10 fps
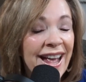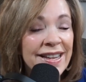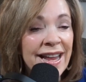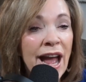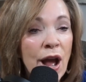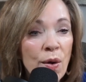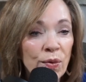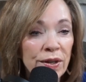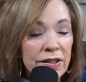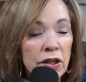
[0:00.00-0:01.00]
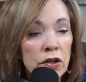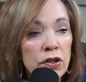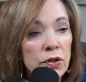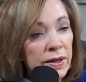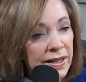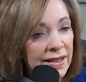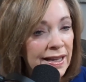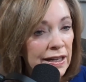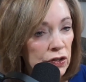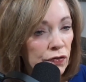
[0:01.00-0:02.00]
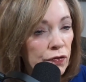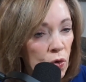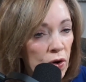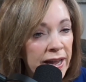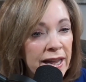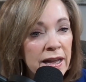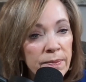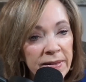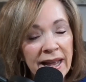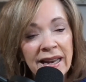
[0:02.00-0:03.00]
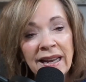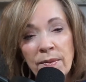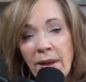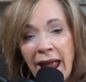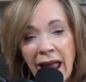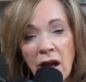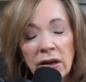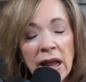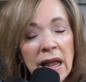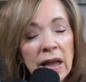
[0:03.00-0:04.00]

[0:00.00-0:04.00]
Ty was doing things for him, getting him out.